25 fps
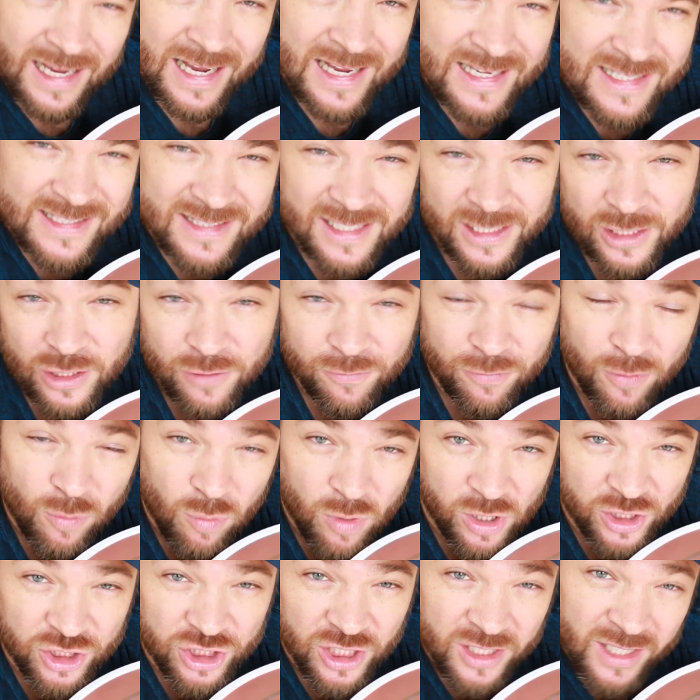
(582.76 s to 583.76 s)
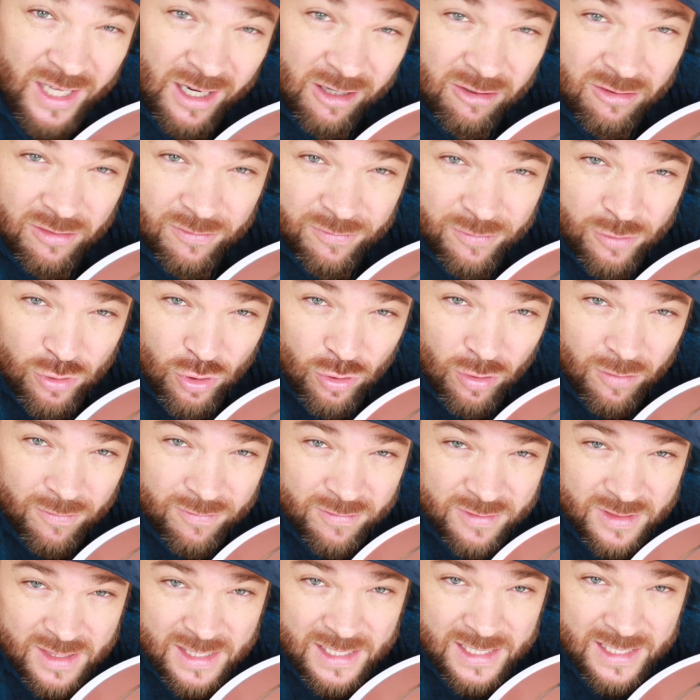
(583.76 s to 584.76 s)
Guys, thank you for watching our review
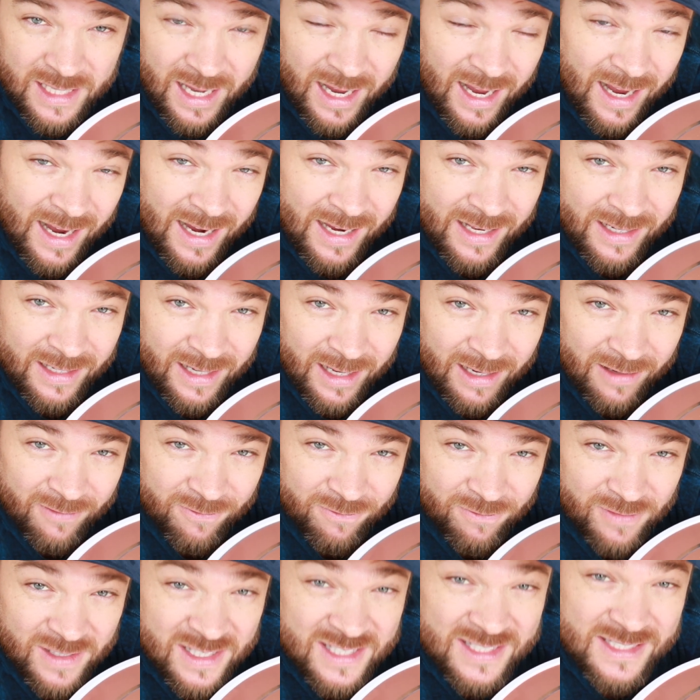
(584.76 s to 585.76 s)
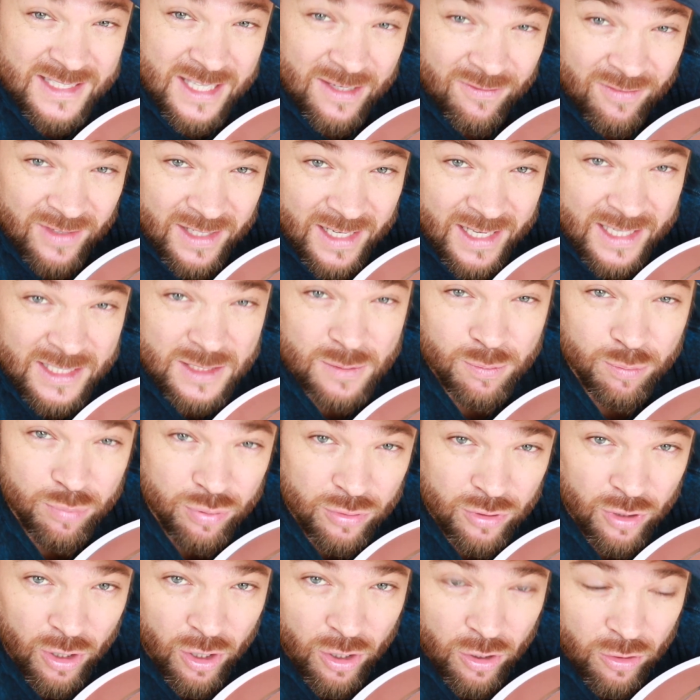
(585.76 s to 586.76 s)
of the iLIFE V7S
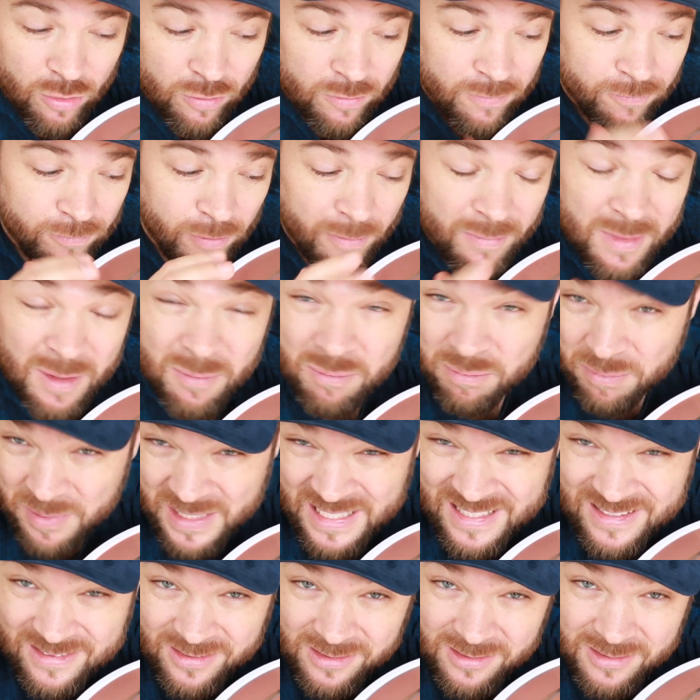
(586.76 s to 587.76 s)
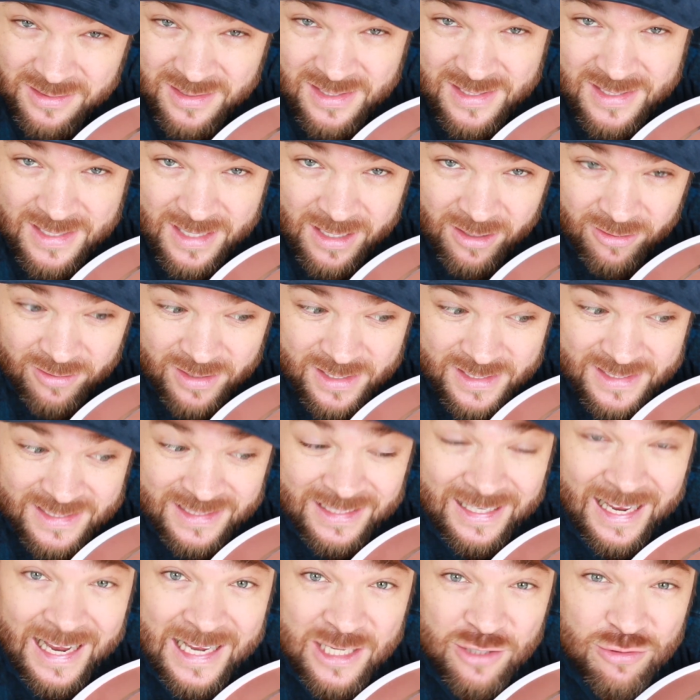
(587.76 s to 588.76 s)
Pro from the Beatles series.
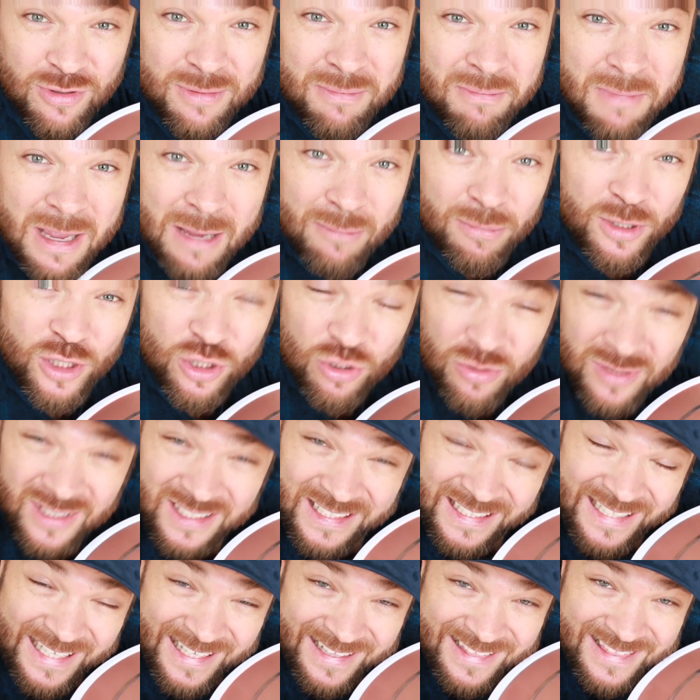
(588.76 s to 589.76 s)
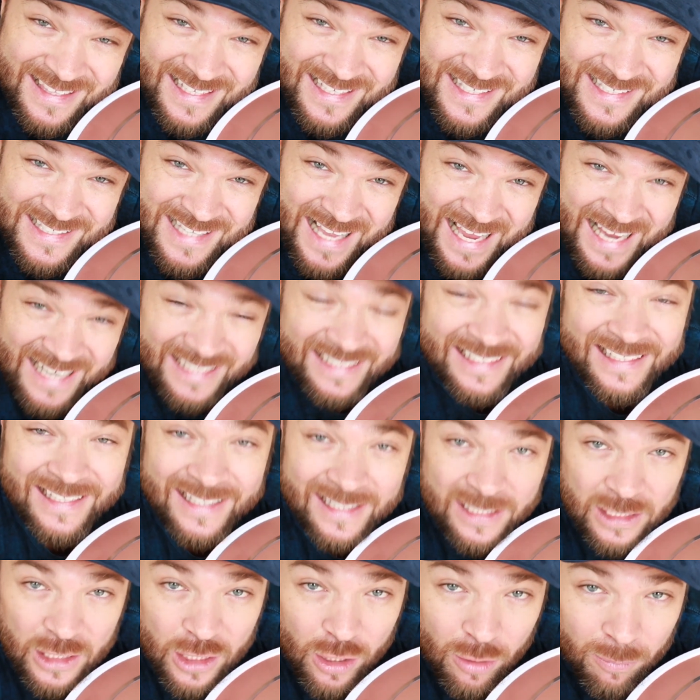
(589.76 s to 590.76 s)
Guys, remember you can get this
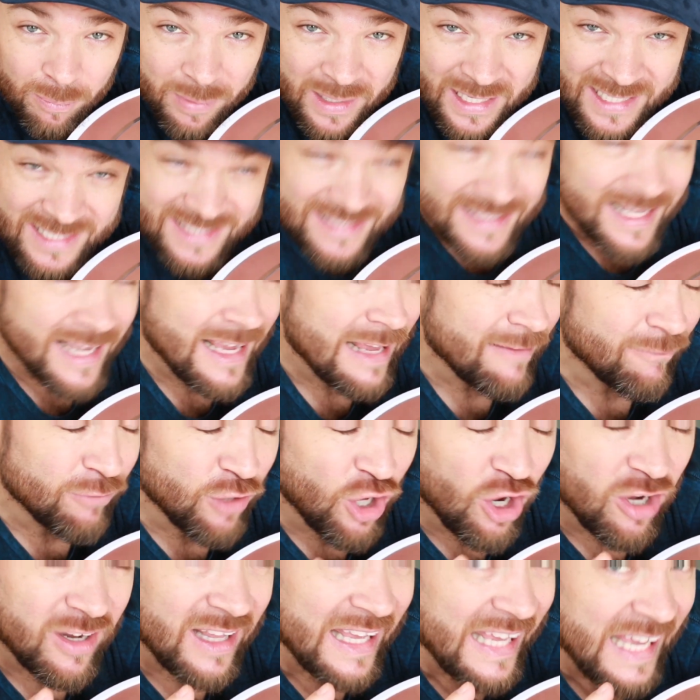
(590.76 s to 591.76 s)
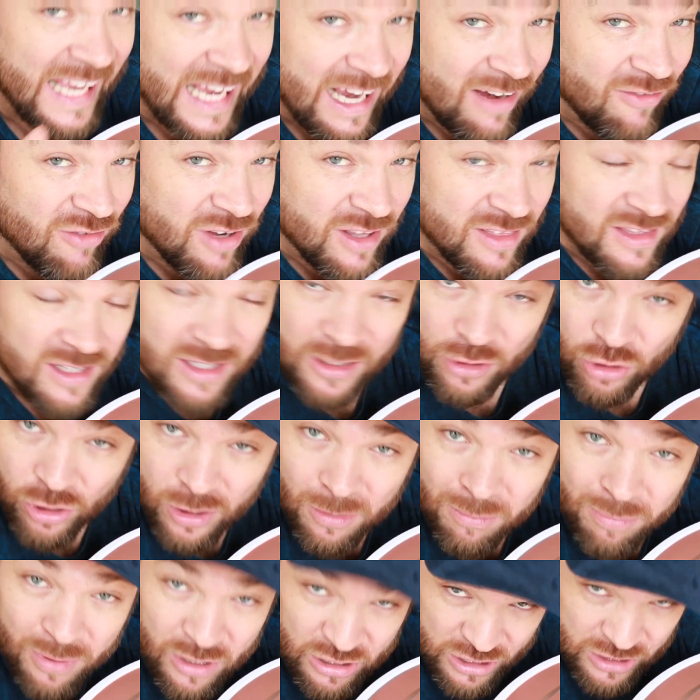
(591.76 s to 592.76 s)
at GearBest. They've got everything you
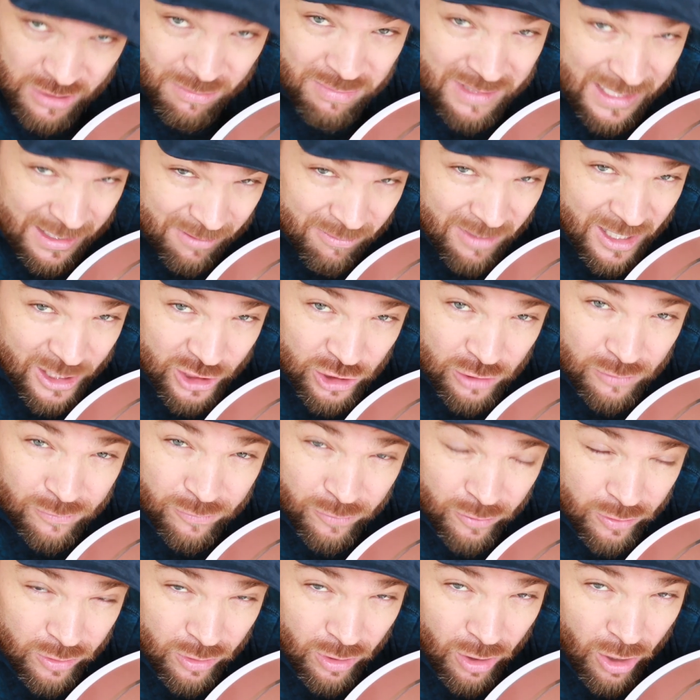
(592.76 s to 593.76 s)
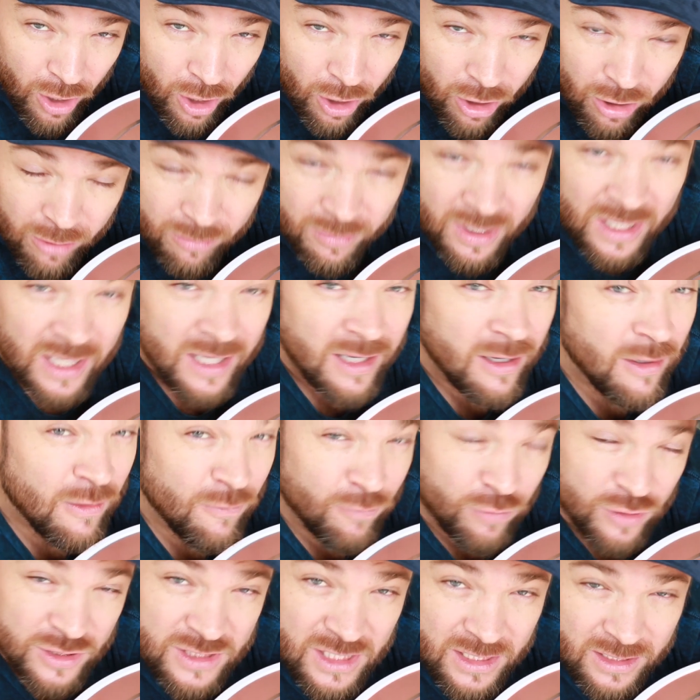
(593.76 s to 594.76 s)
can possibly imagine for your home,
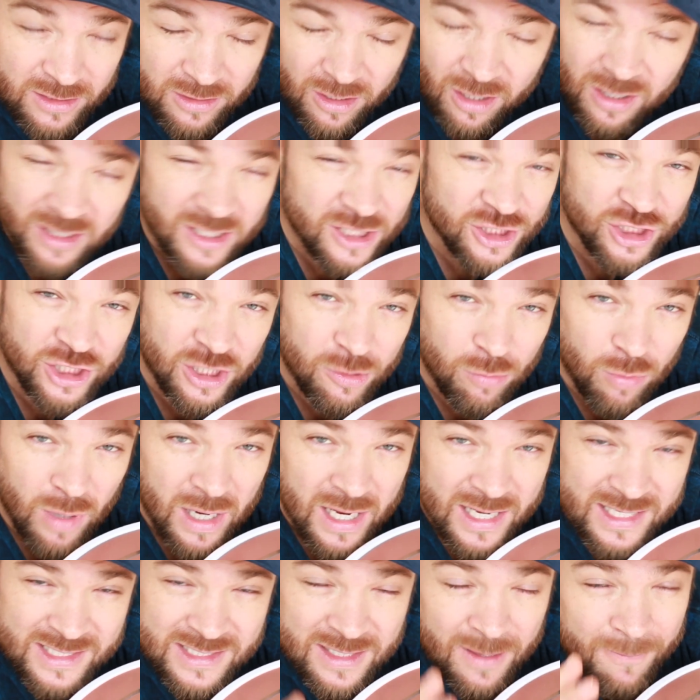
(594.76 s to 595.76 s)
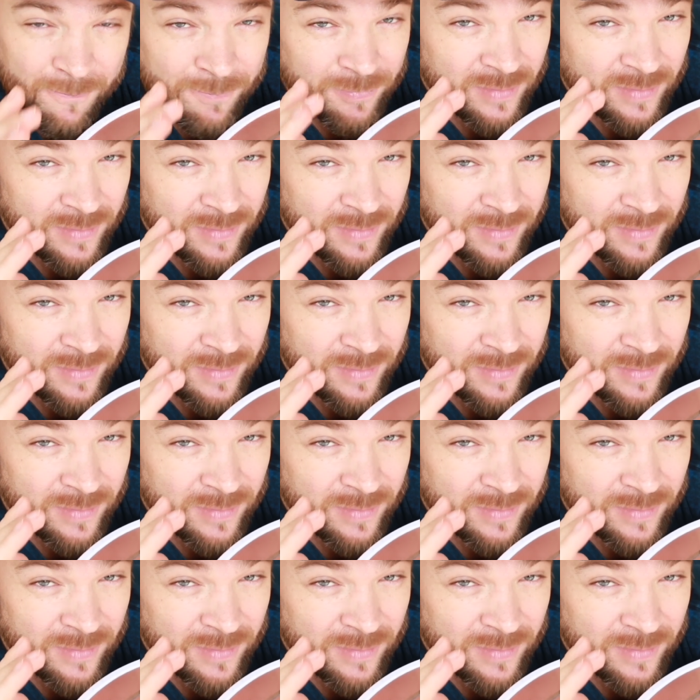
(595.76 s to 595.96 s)
for technology wise,